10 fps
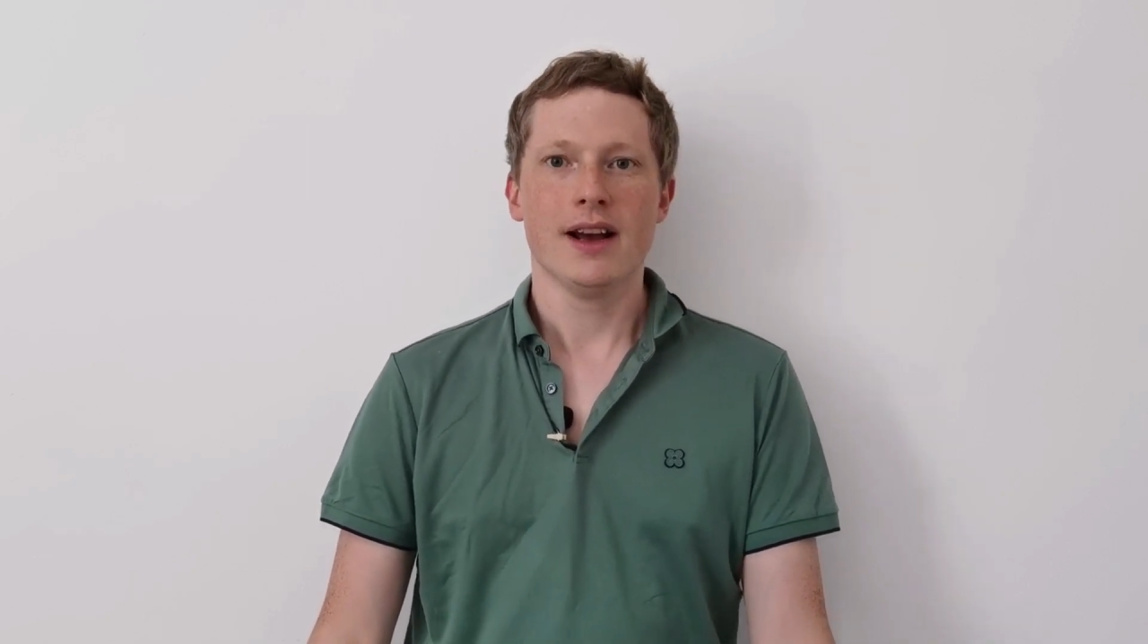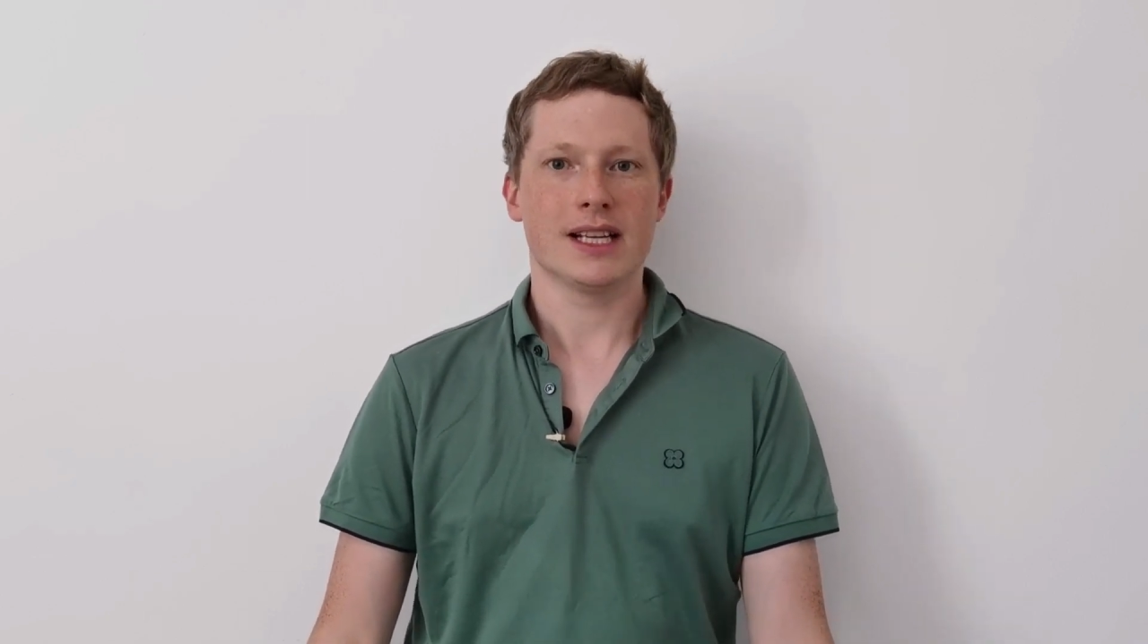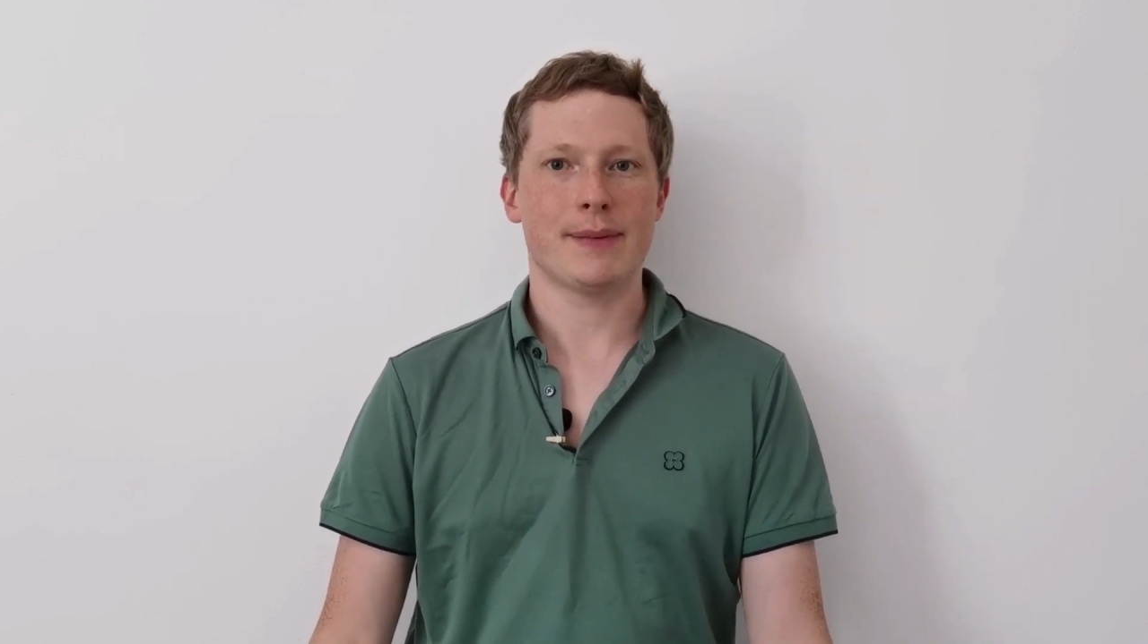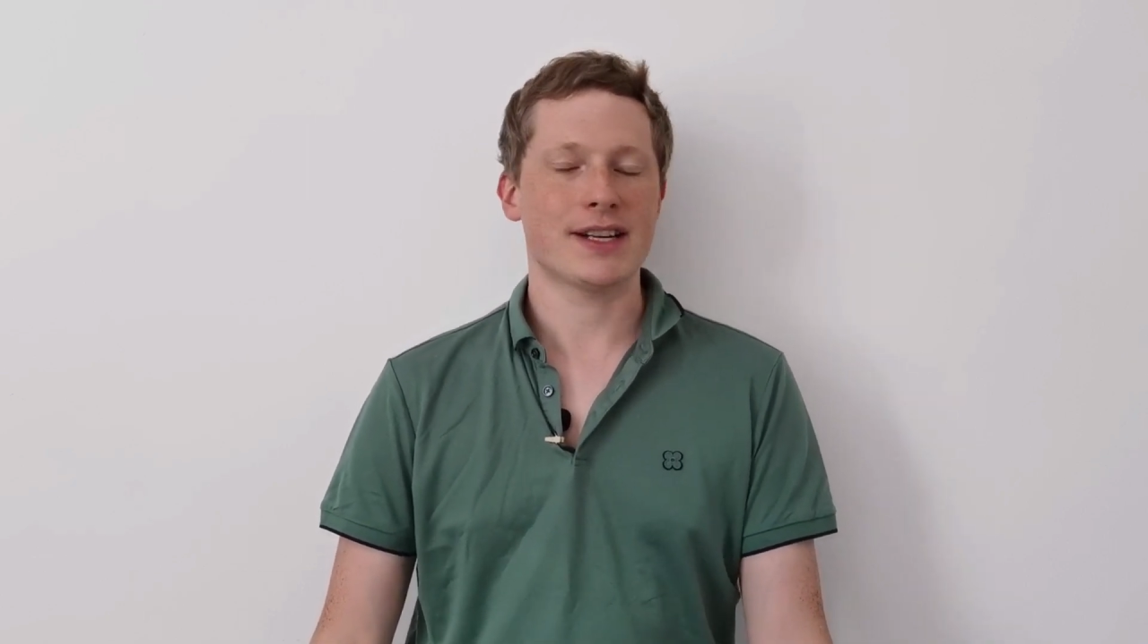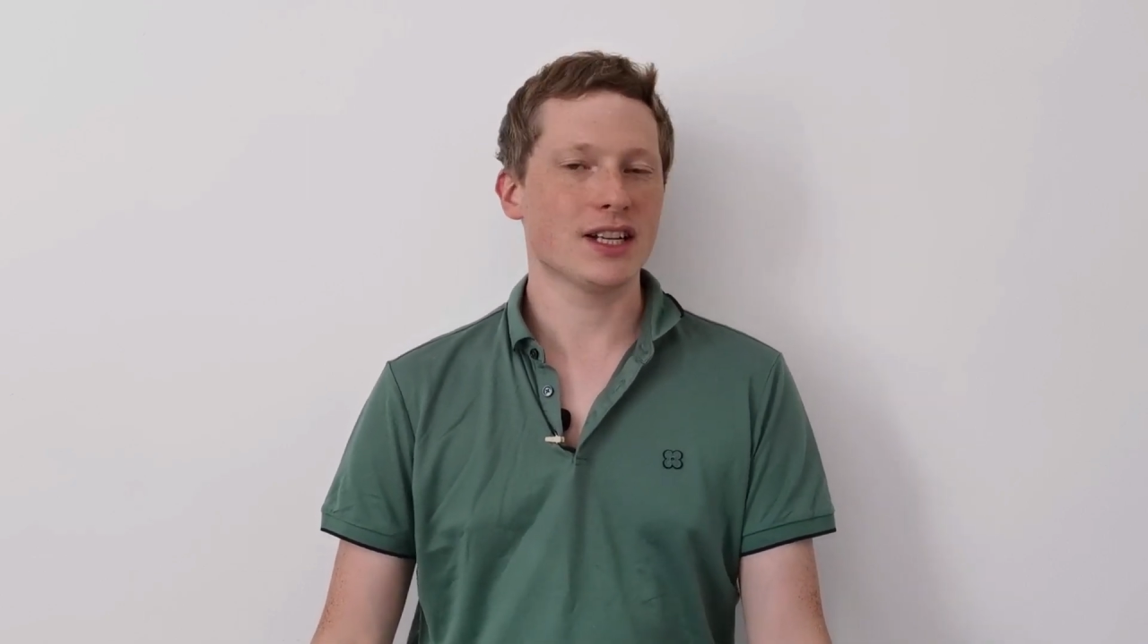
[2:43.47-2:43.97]

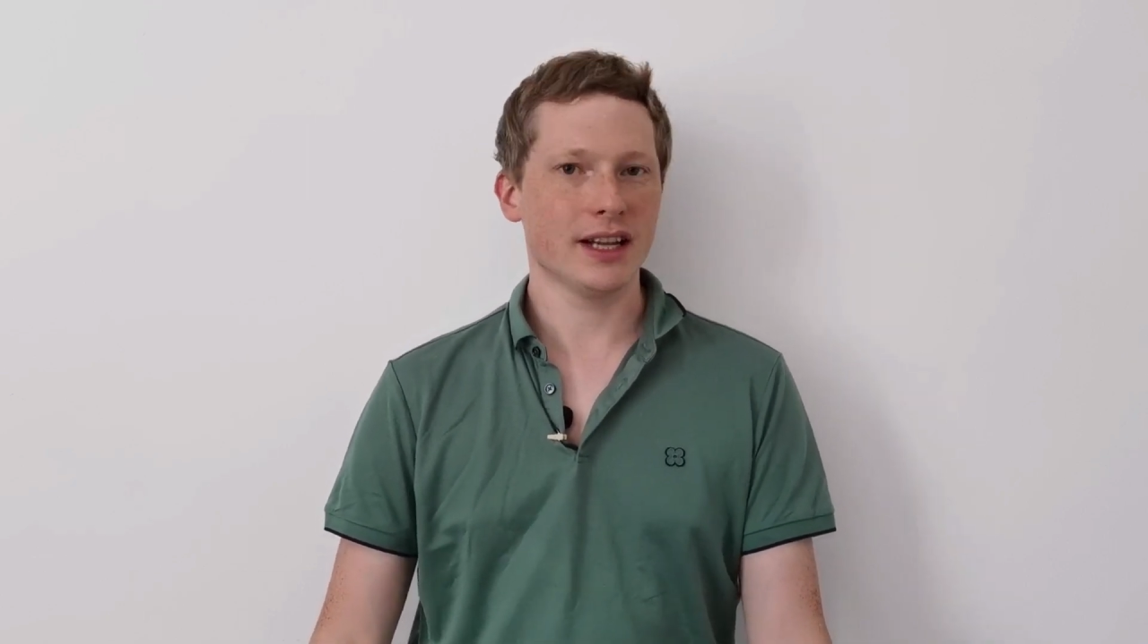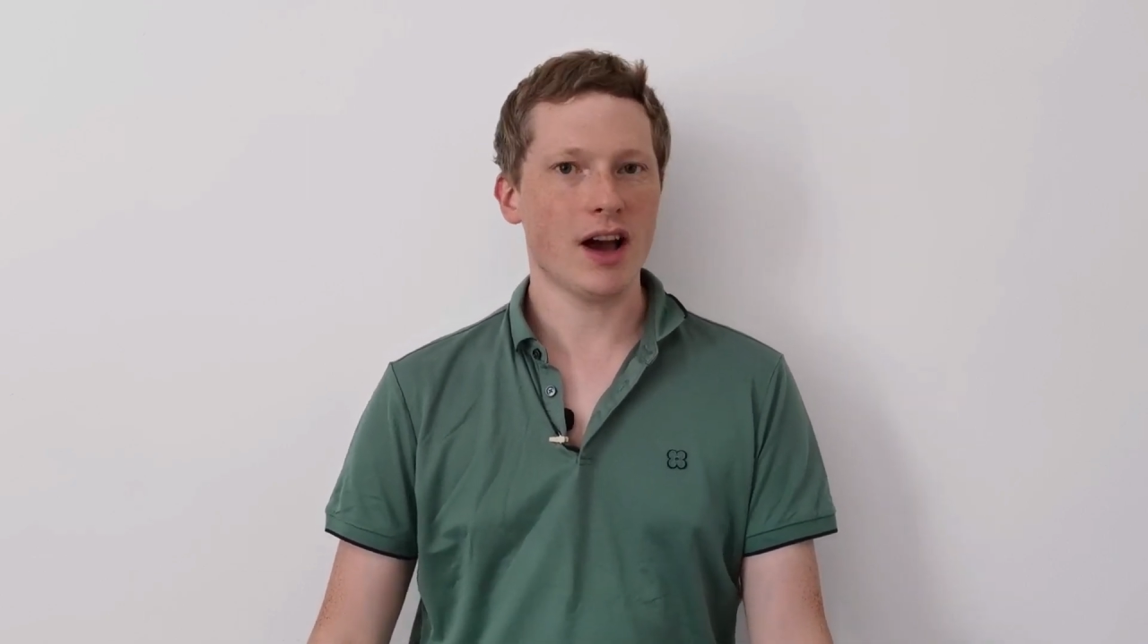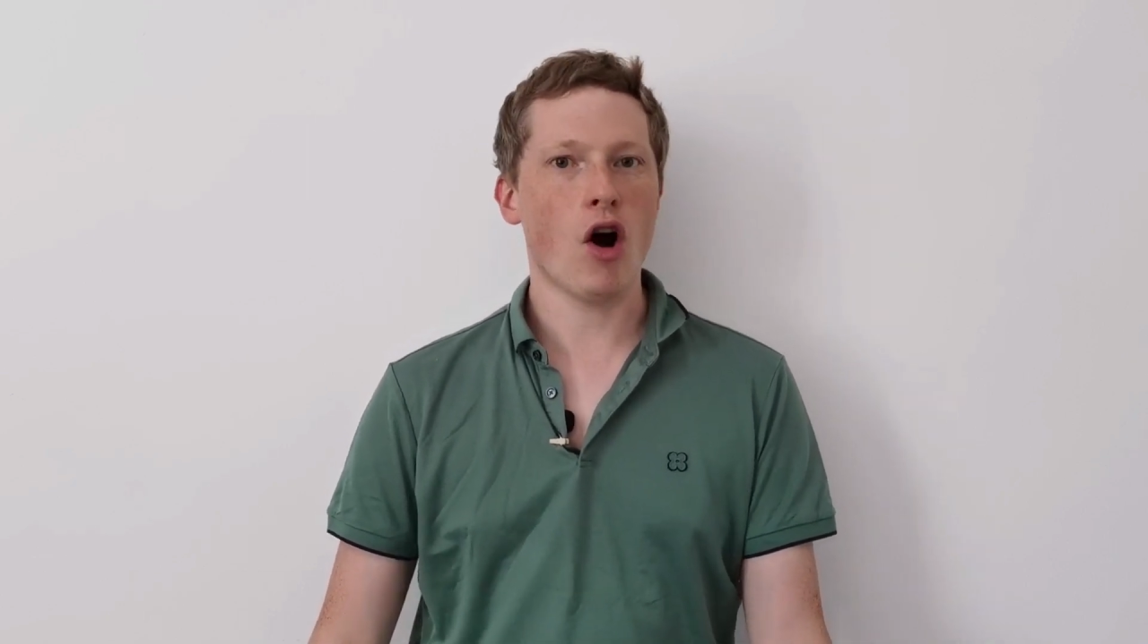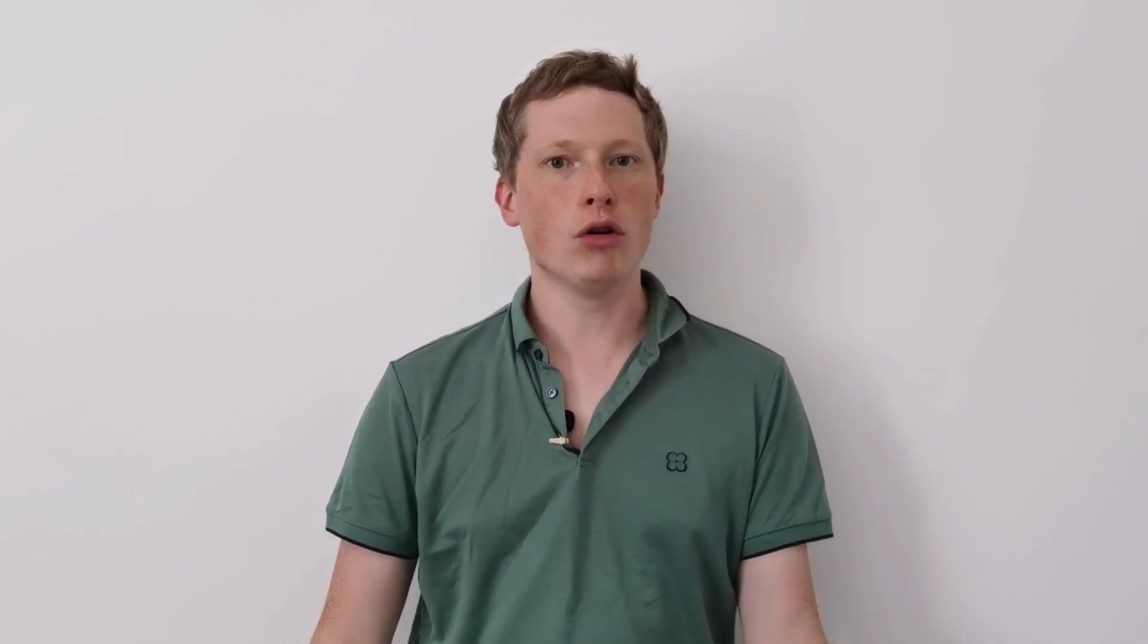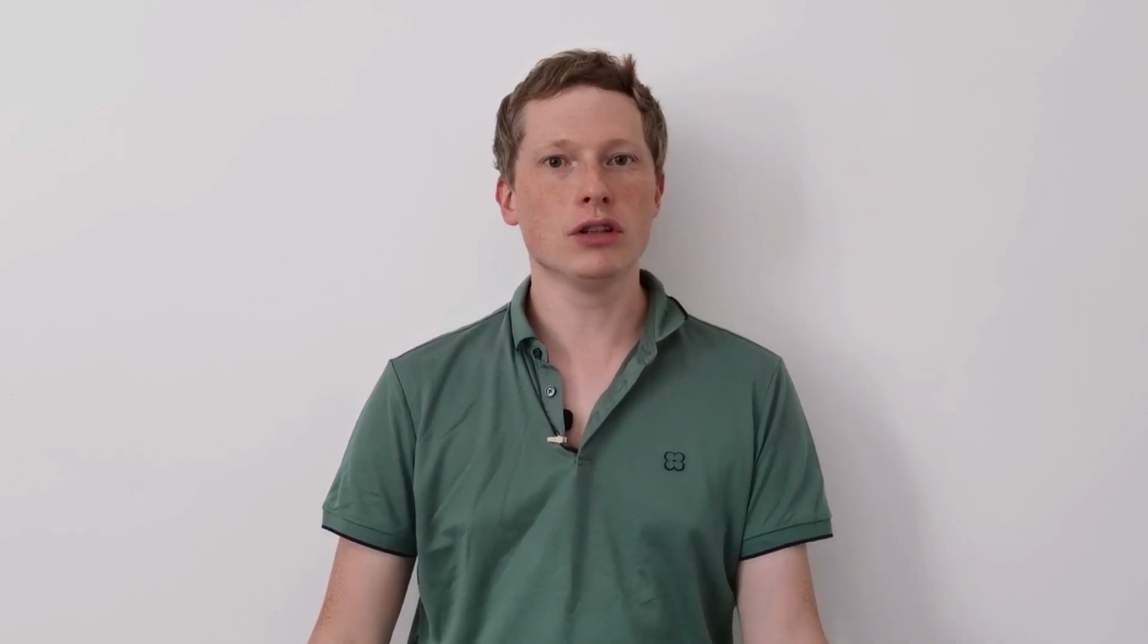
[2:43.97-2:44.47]

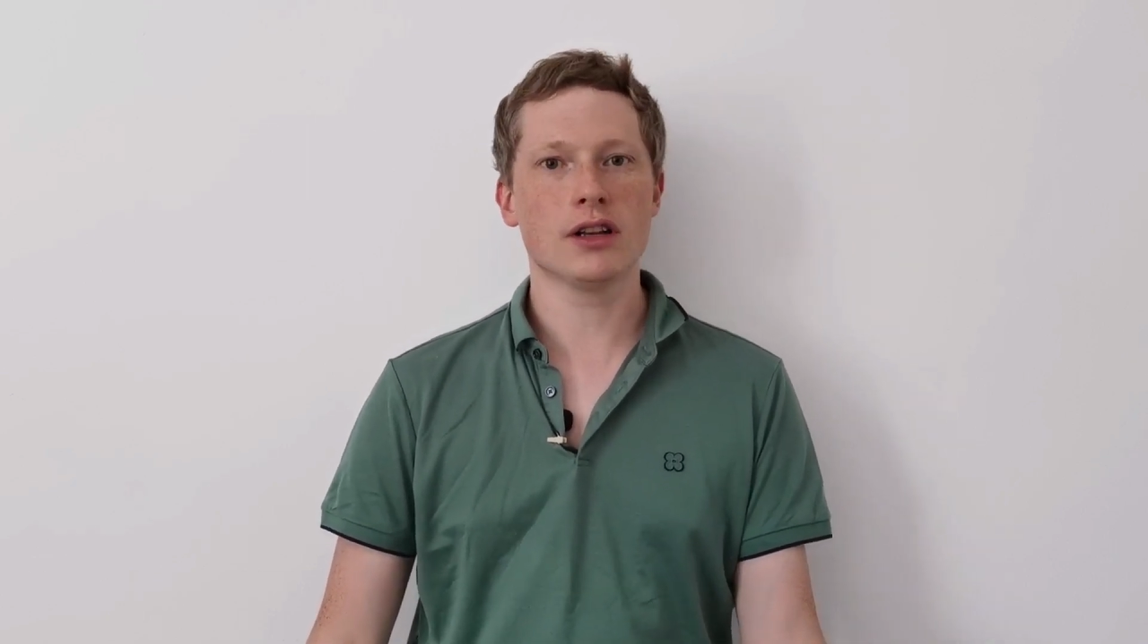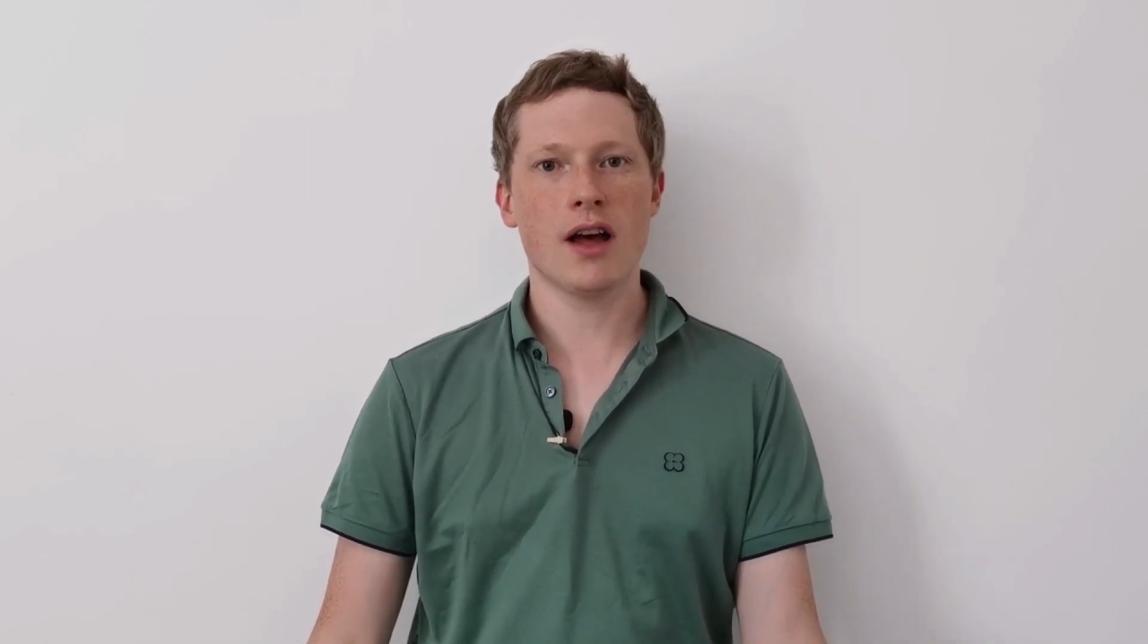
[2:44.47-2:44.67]
especially older